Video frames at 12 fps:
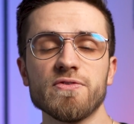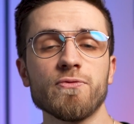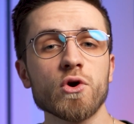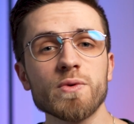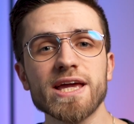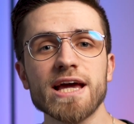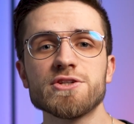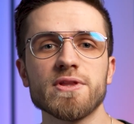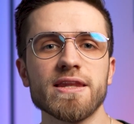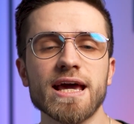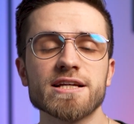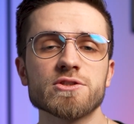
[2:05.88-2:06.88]
Before we get to
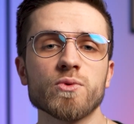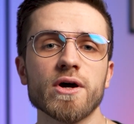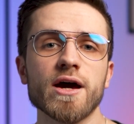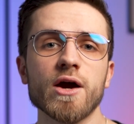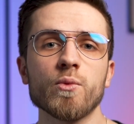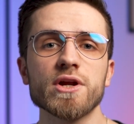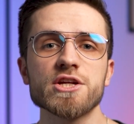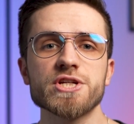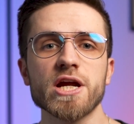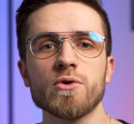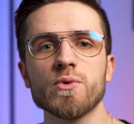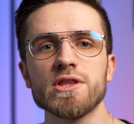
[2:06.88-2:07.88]
the next one, I want to
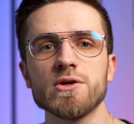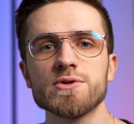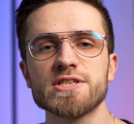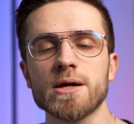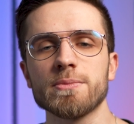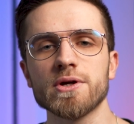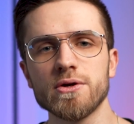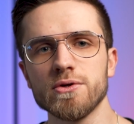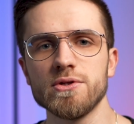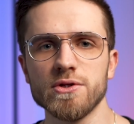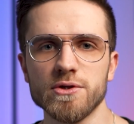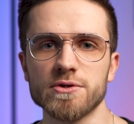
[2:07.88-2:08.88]
share with you some
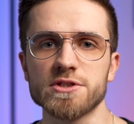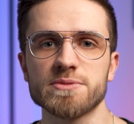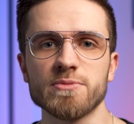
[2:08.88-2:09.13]
good news.